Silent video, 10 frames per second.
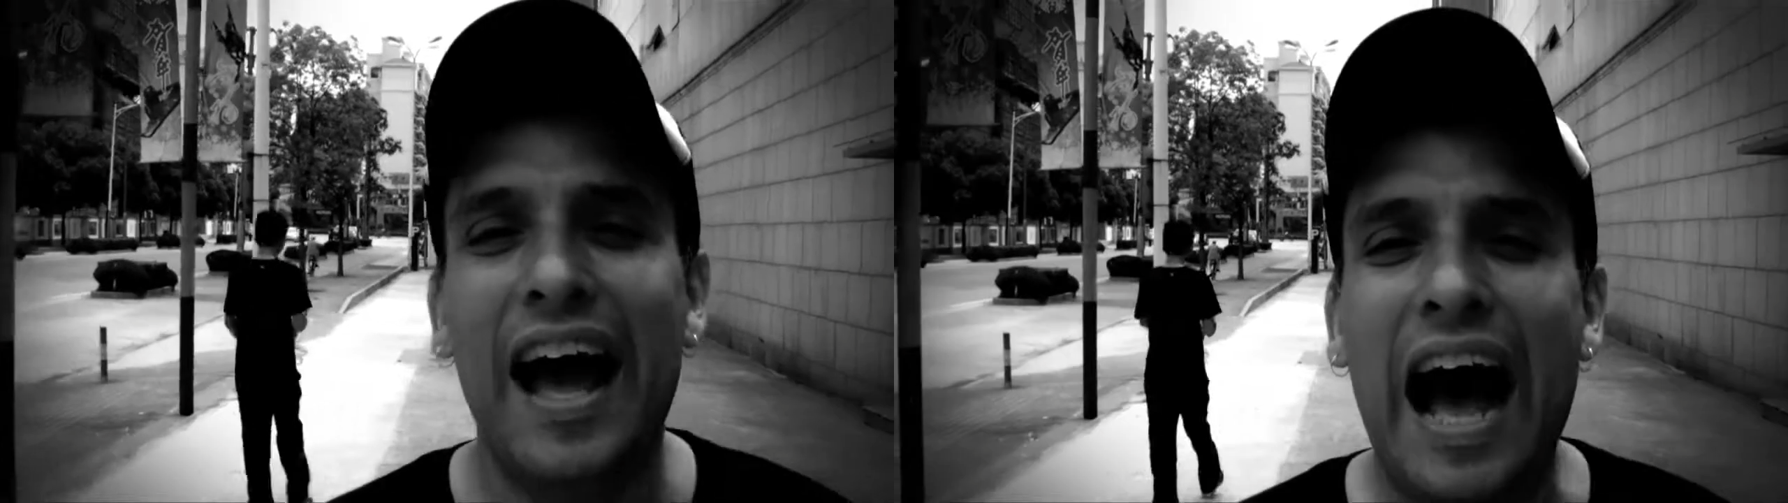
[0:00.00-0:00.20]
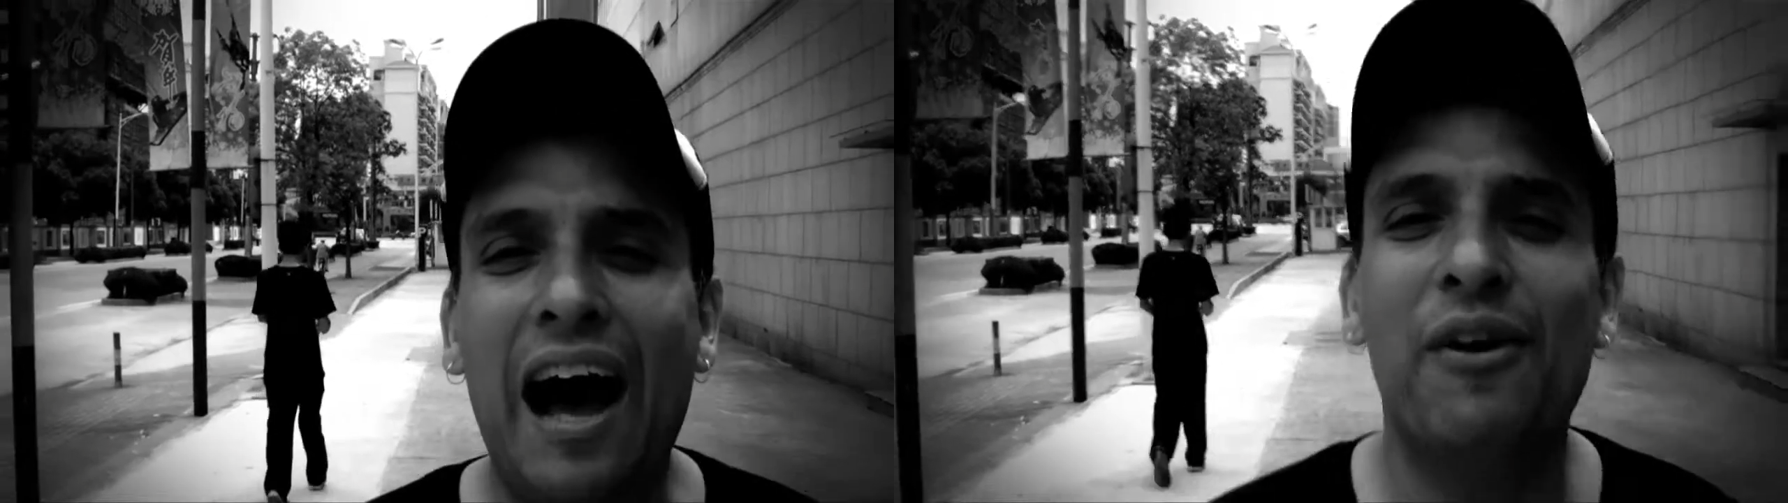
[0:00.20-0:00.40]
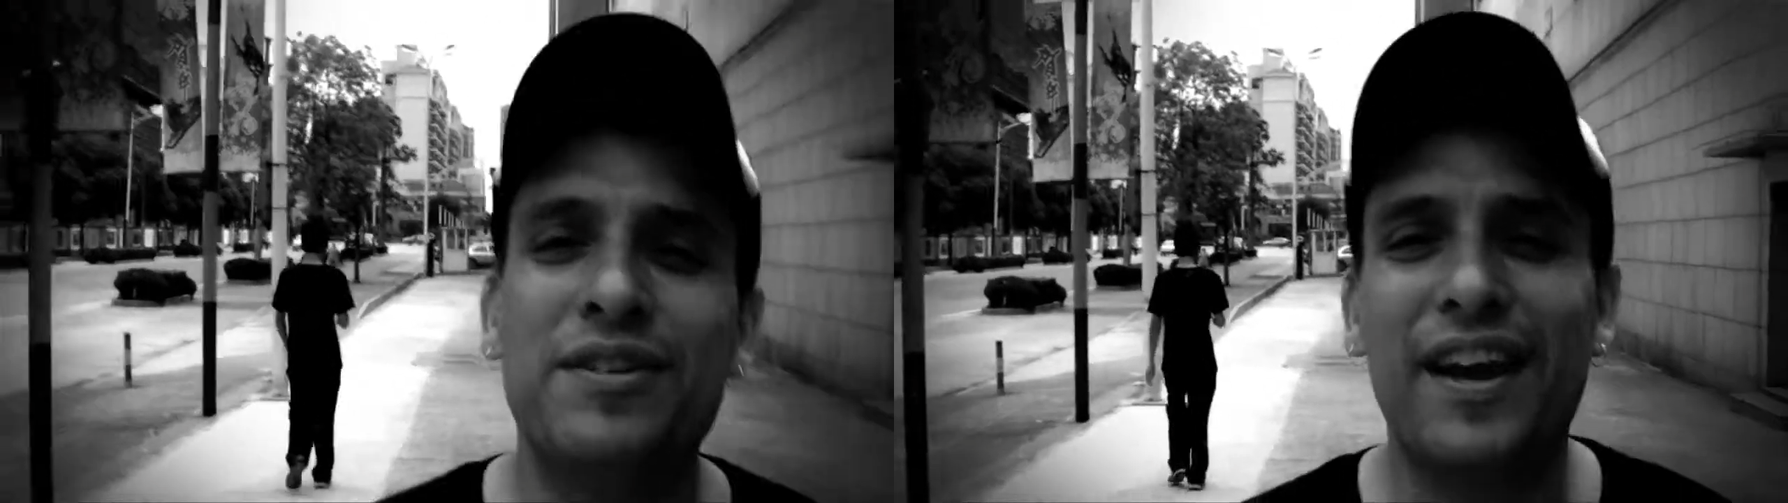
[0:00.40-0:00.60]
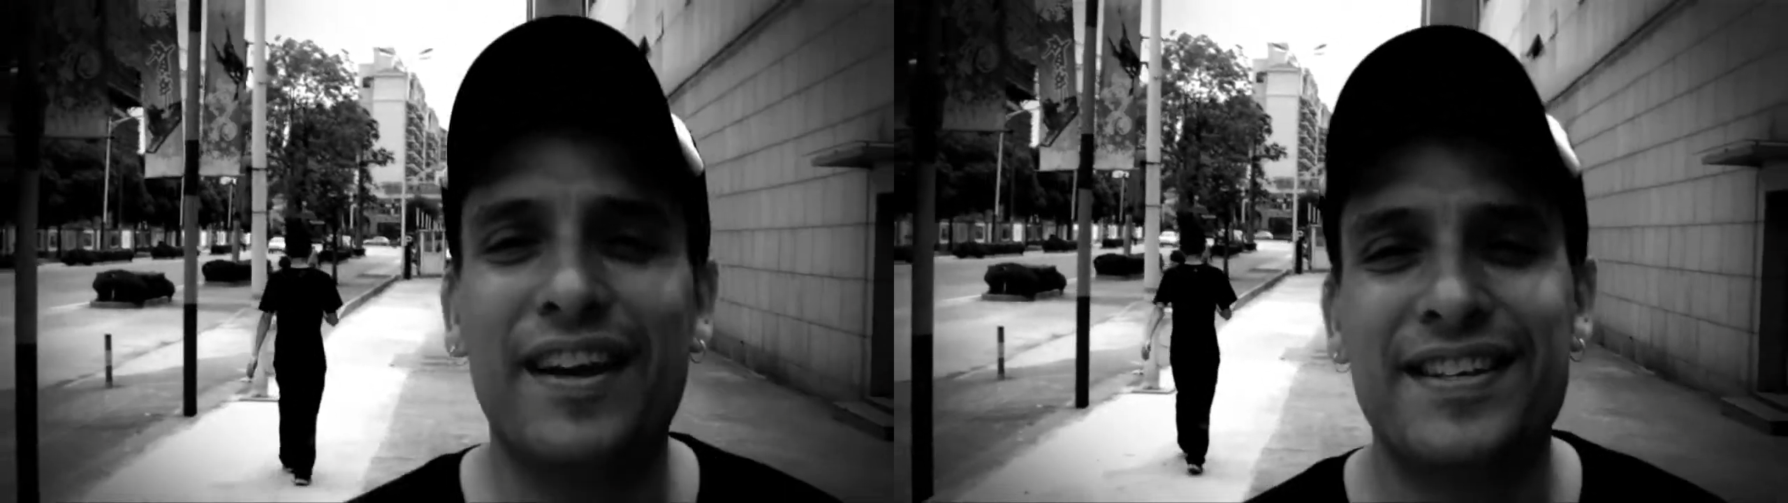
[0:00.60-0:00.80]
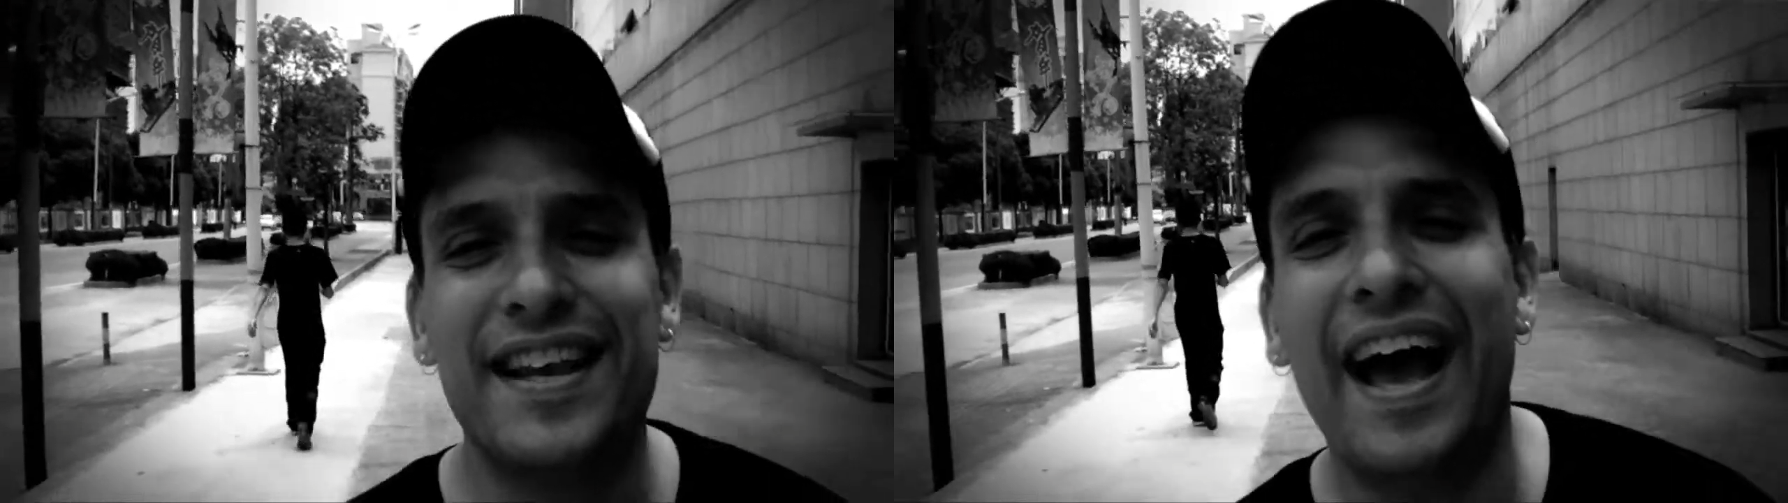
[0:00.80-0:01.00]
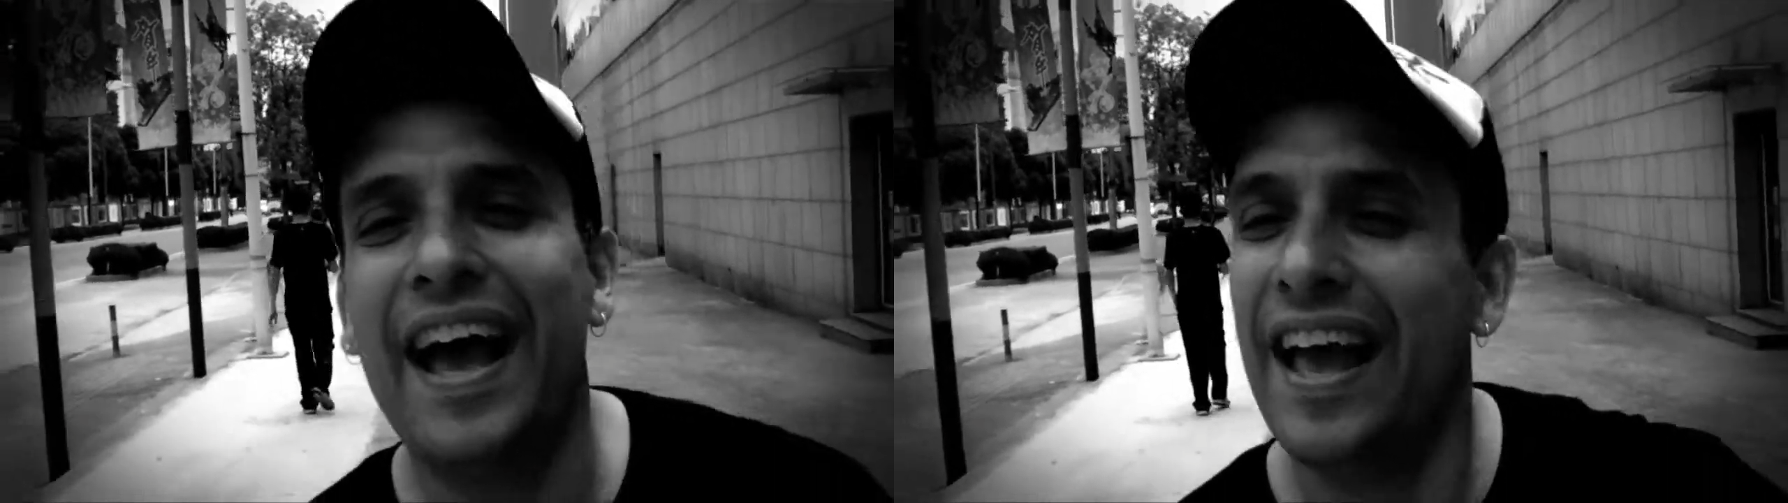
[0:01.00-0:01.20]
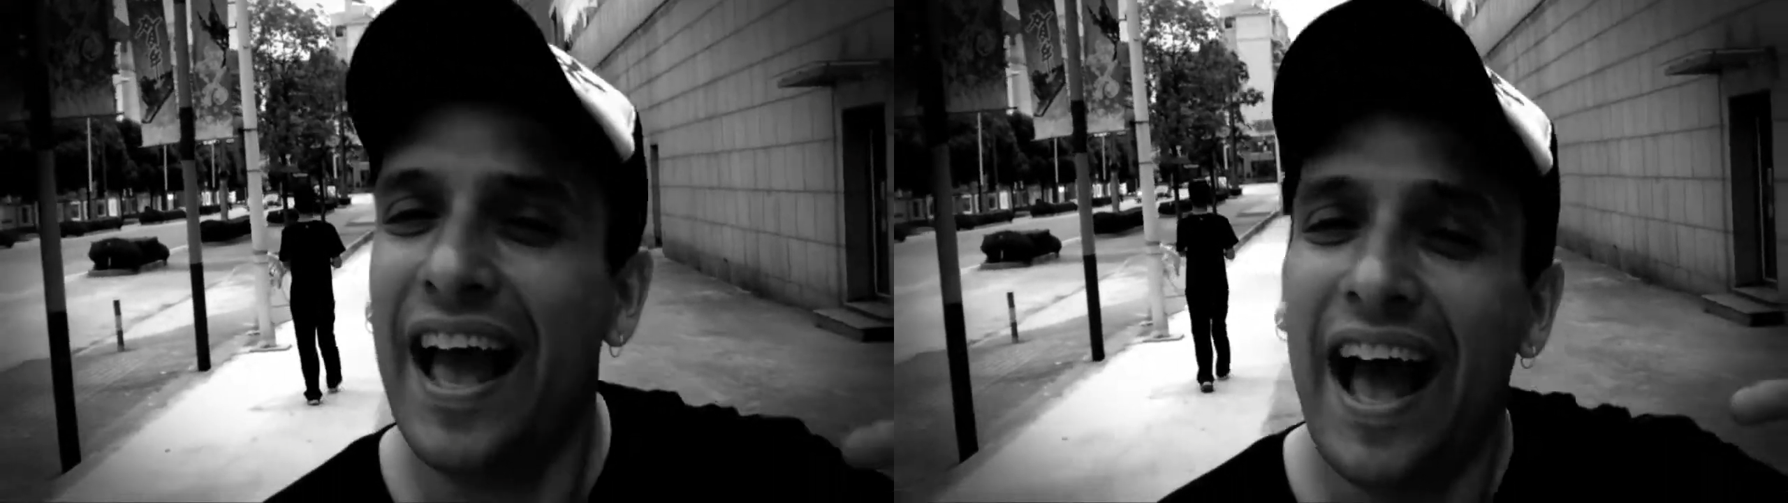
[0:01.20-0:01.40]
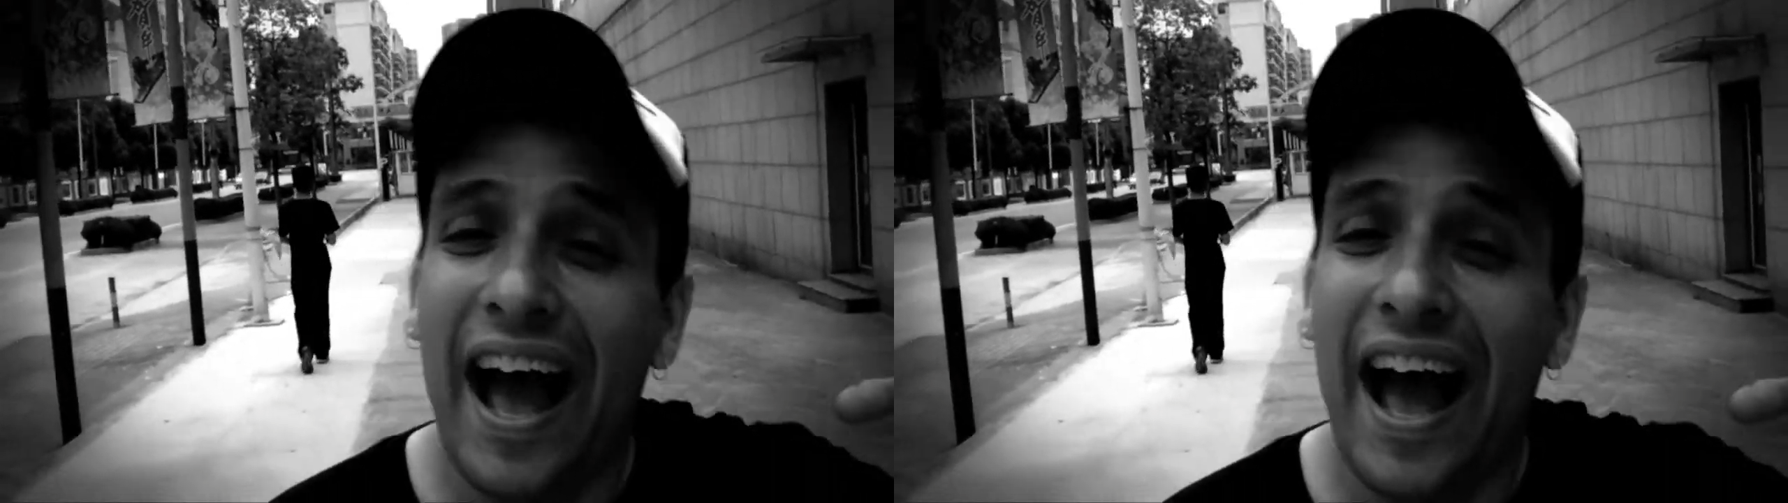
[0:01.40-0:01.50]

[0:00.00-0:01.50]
I was gonna say,